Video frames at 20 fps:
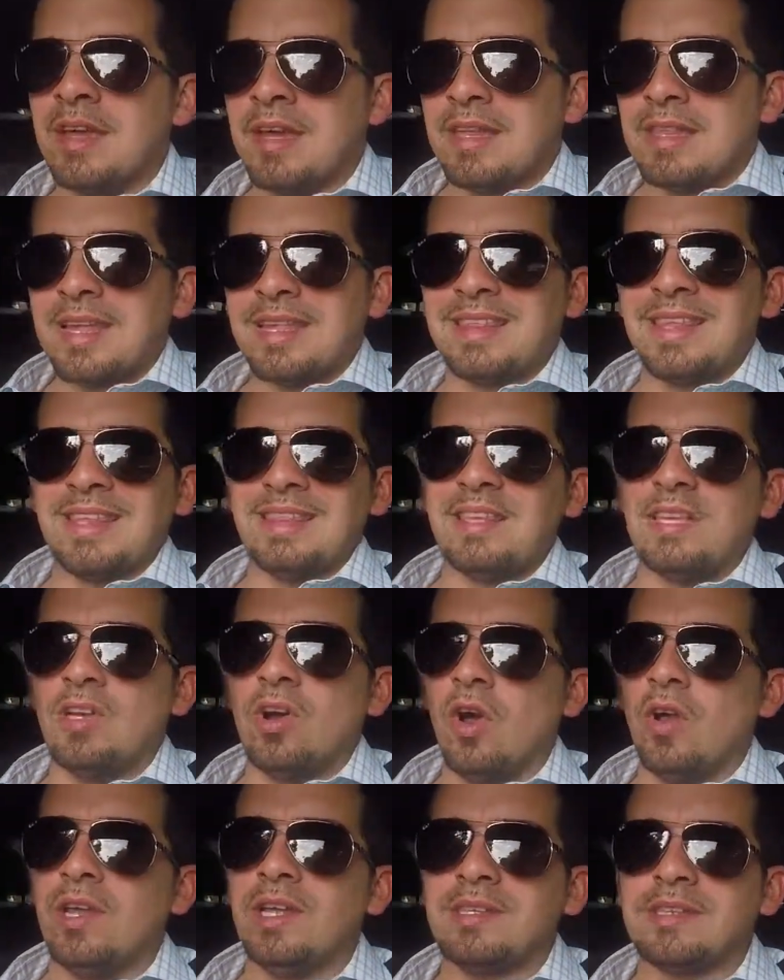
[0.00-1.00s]
I think the
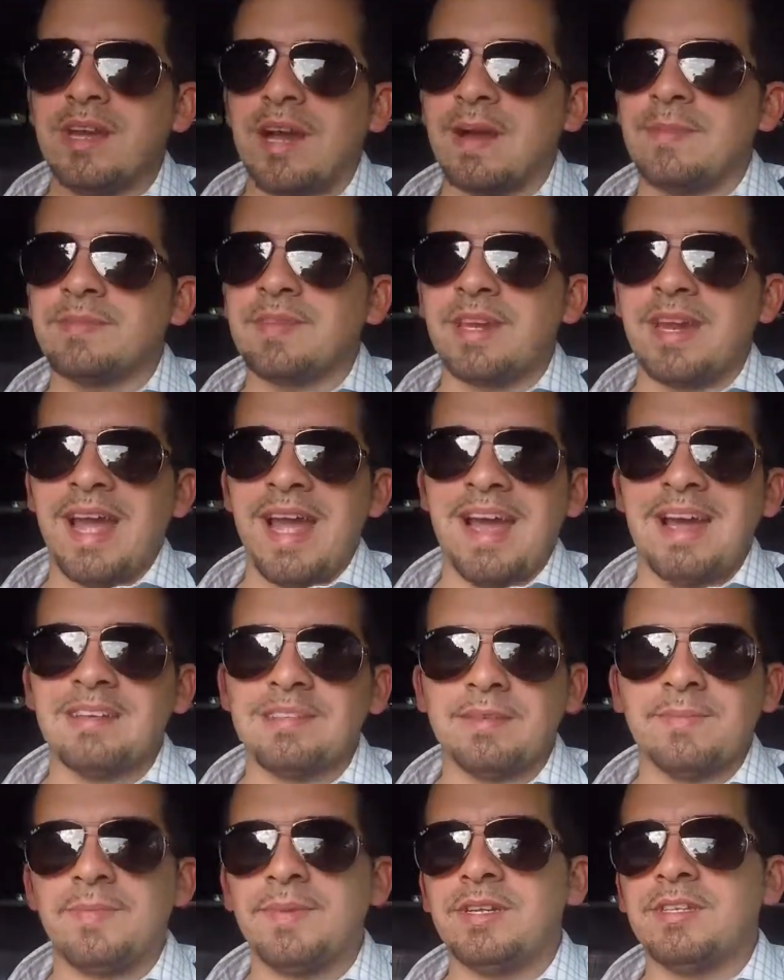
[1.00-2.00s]
only time that it
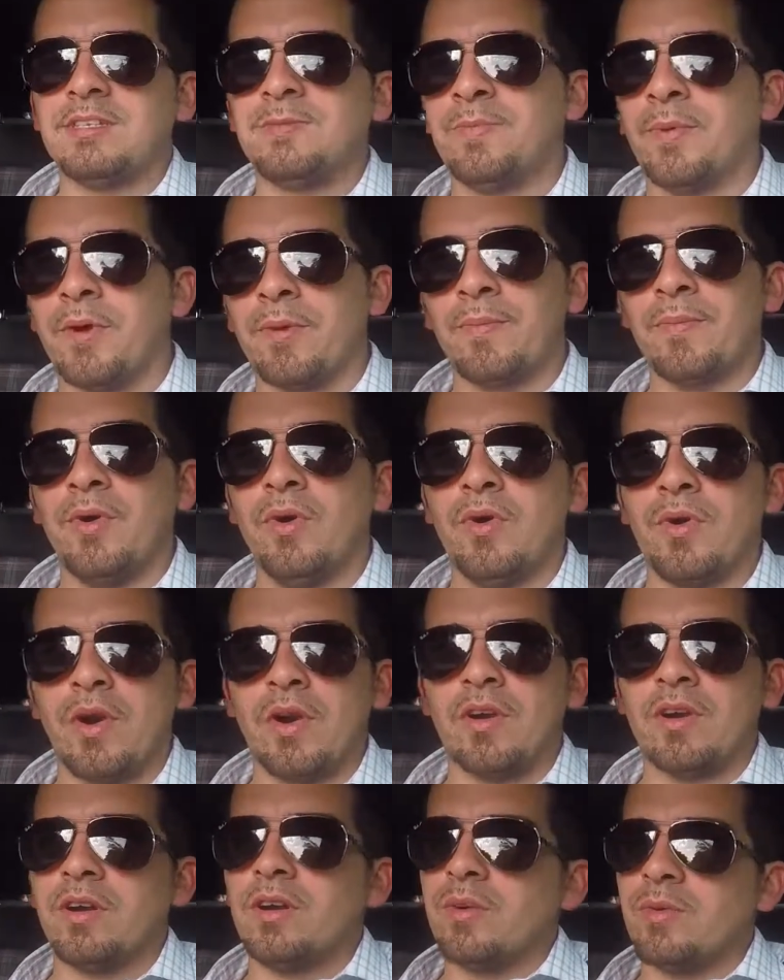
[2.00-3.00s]
hasn't been in sport mode
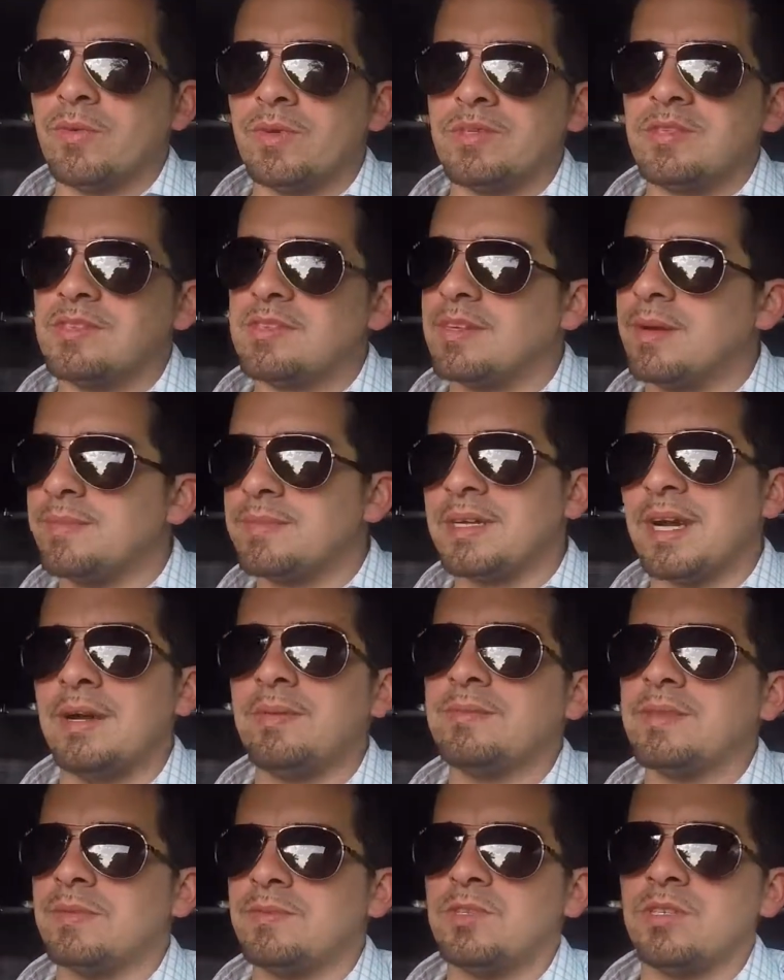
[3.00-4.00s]
are when
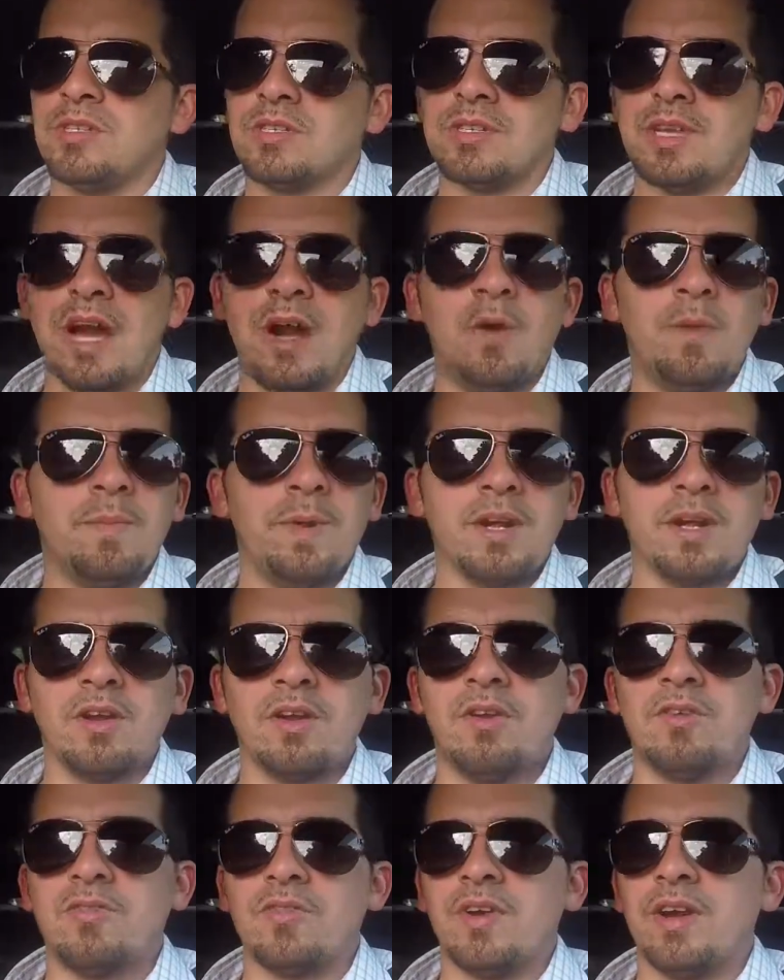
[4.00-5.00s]
sometimes I'm just out with my
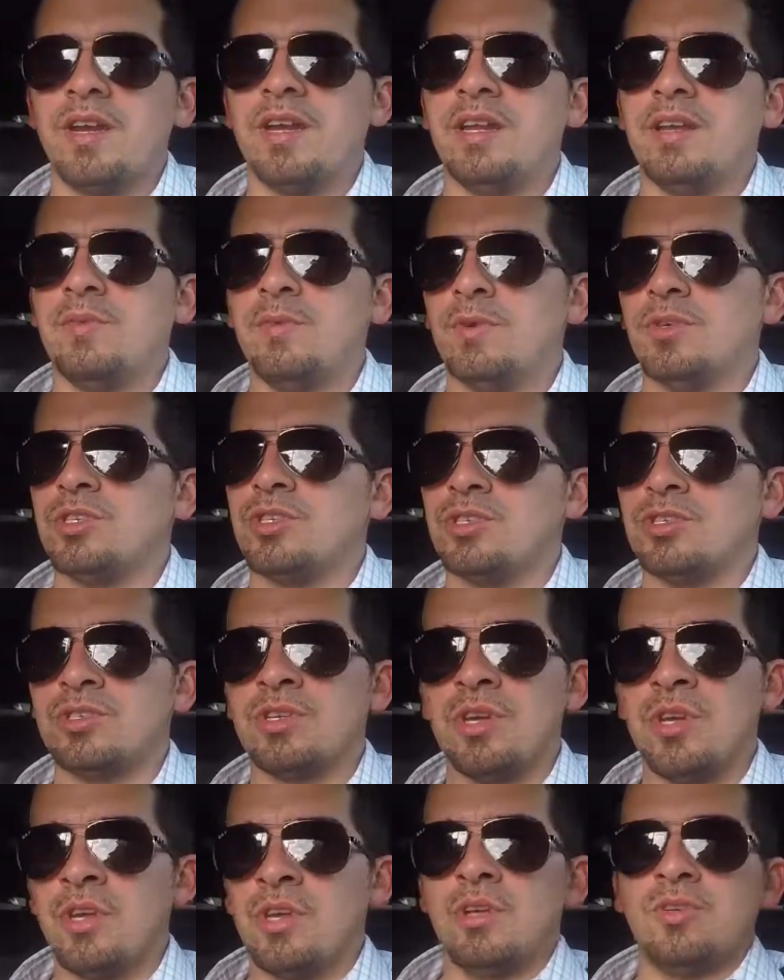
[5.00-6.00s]
girlfriend and we're just
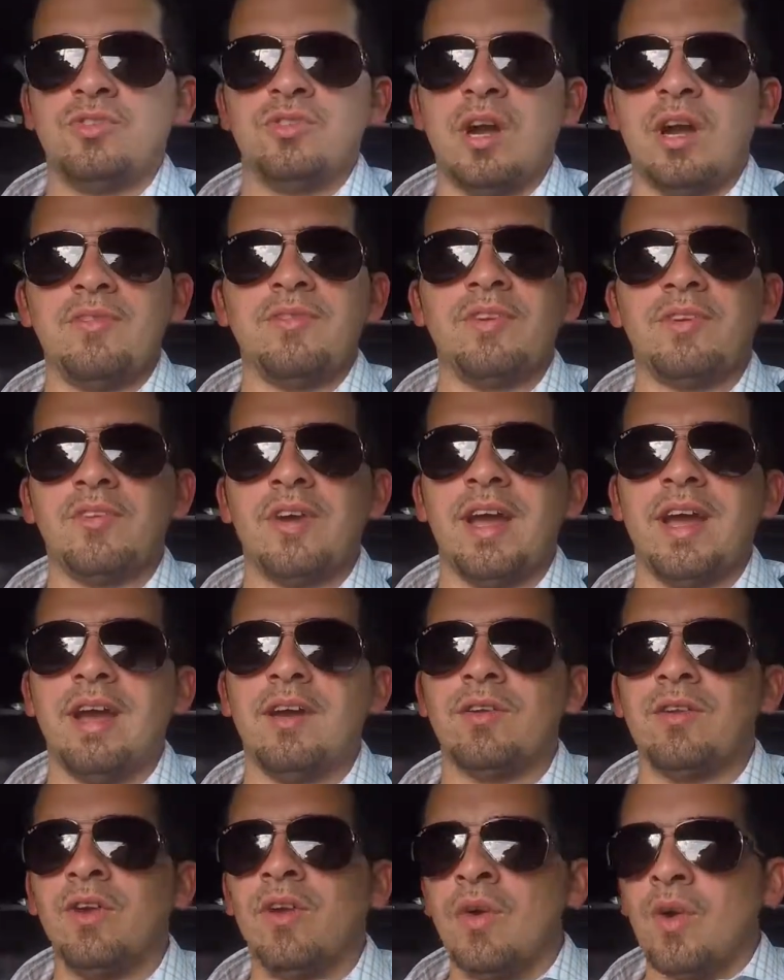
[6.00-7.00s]
driving
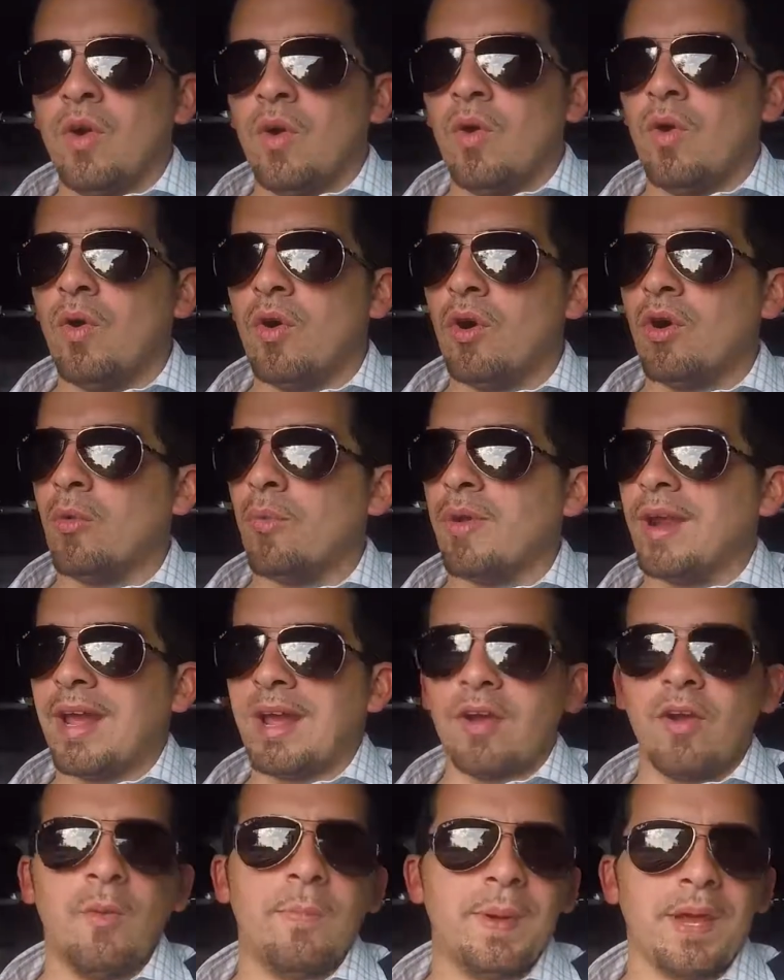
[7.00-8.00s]
around, or when I
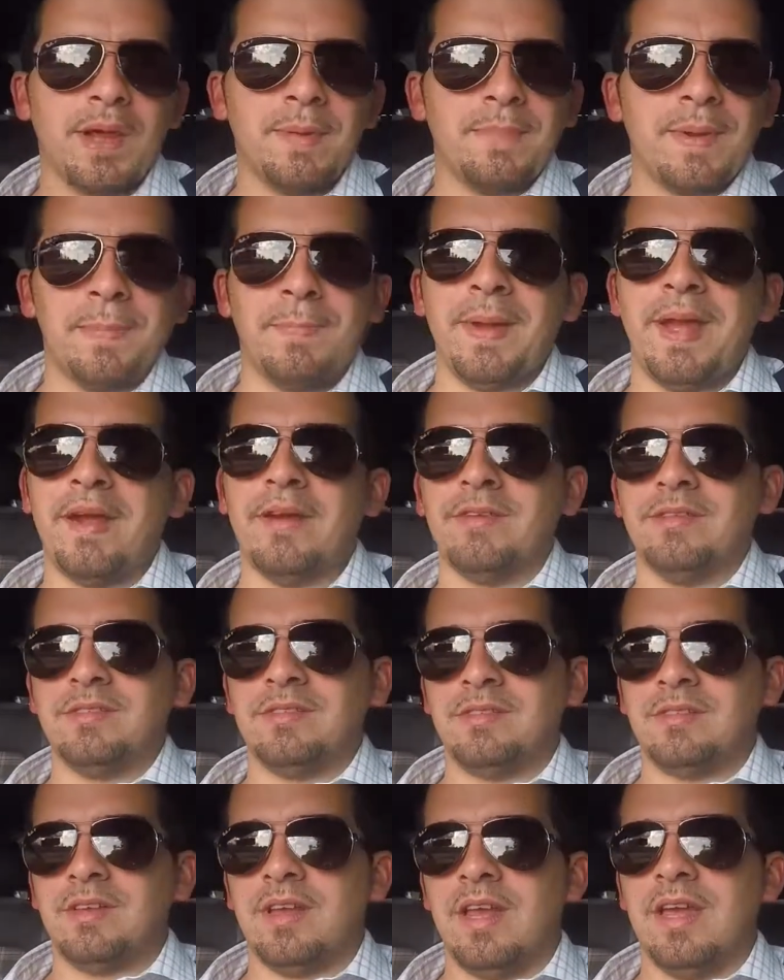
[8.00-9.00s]
go pick up my
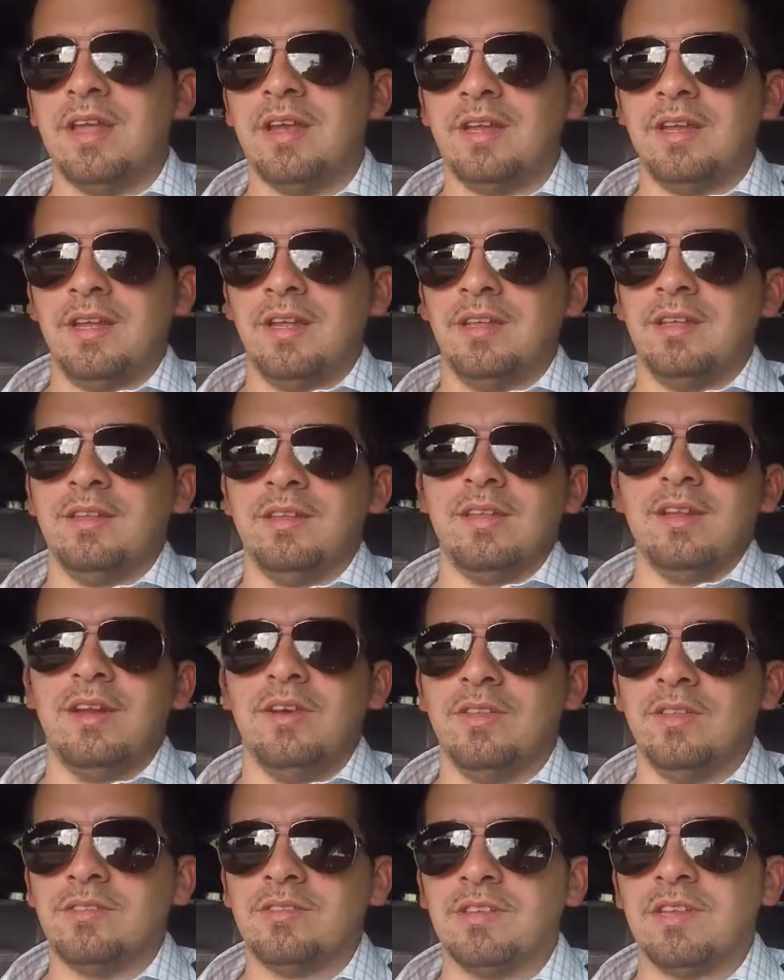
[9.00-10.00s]
parents, and you
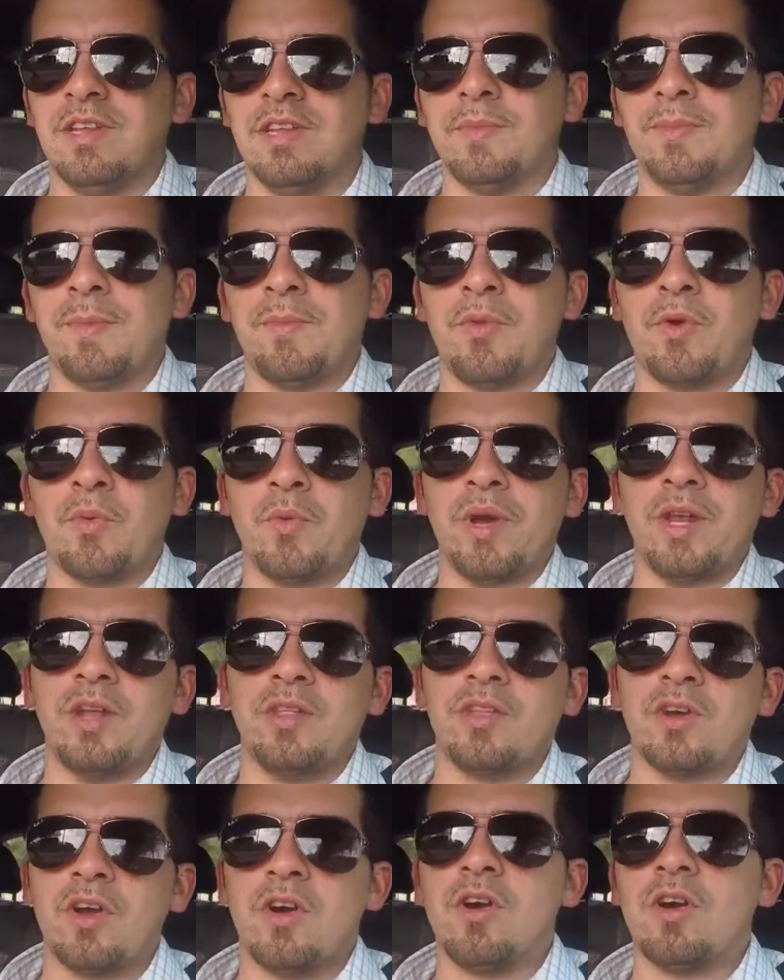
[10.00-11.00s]
know, that's a little bit more weight
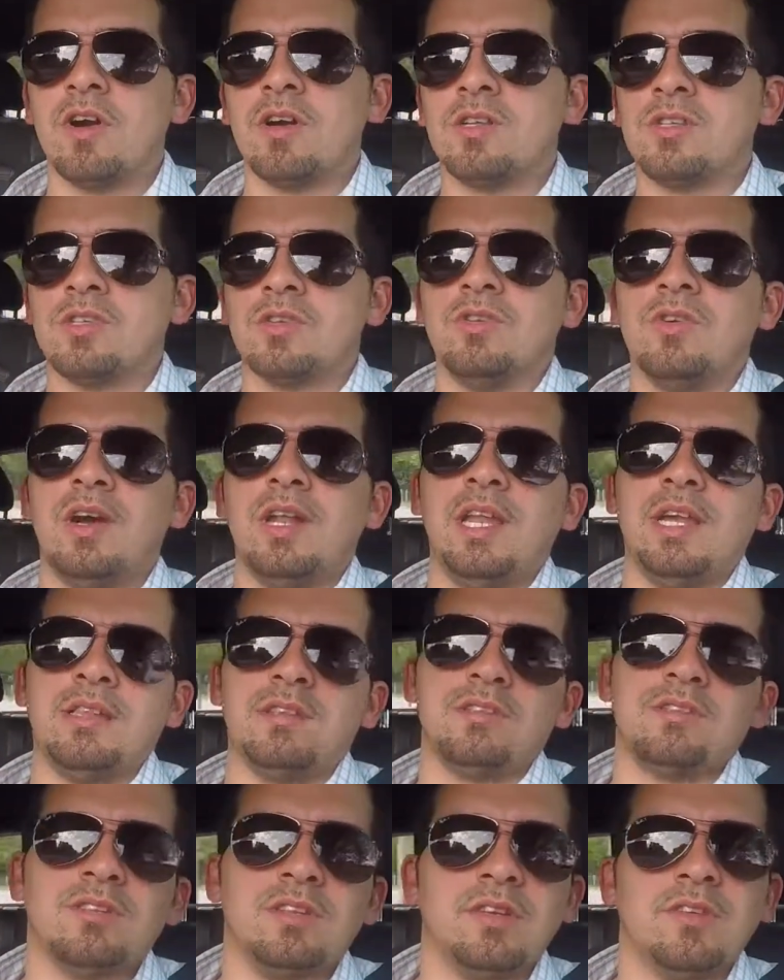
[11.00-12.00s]
on the car, so I like
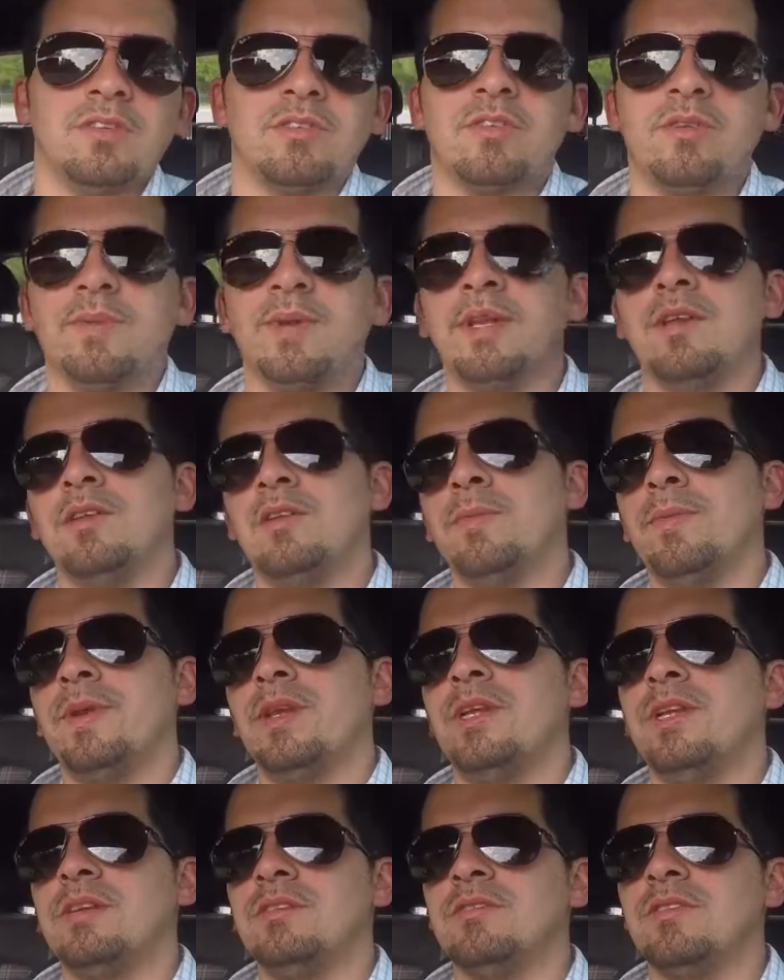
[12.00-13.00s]
the steering to be a little bit
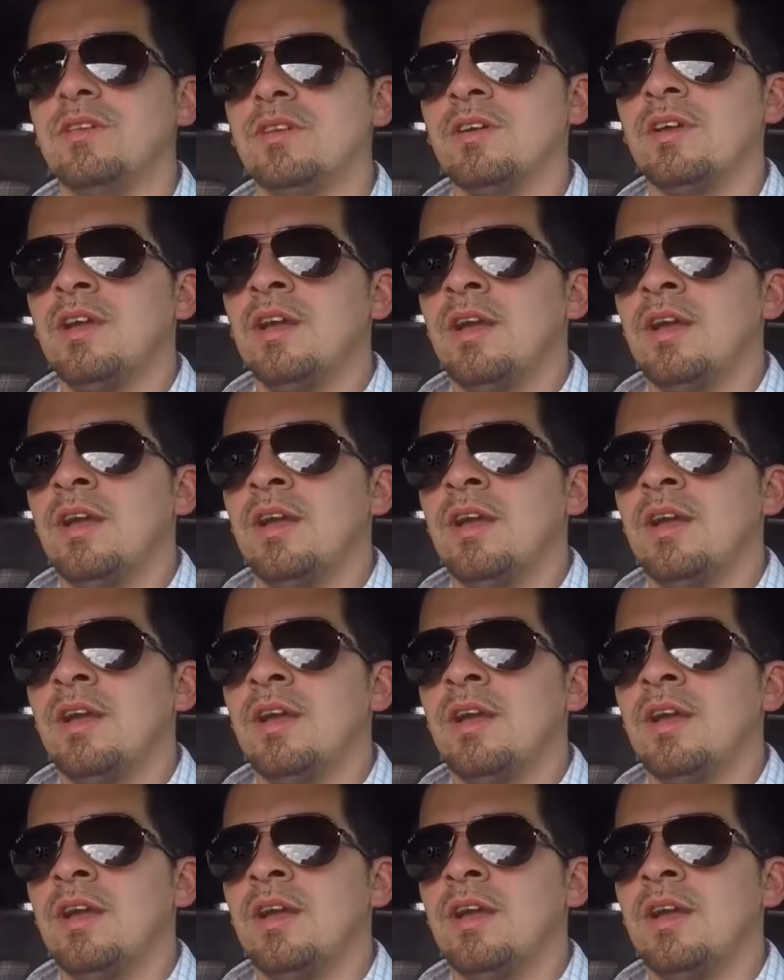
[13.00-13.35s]
easier,